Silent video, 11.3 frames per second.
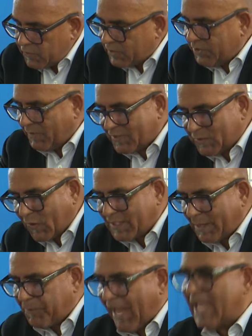So she was
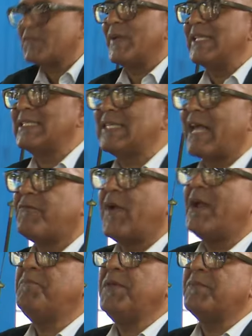so surprised when
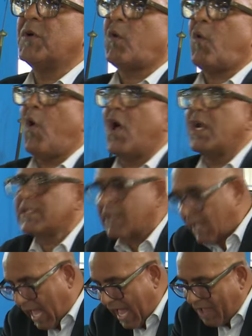several people
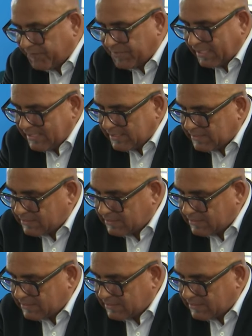called her after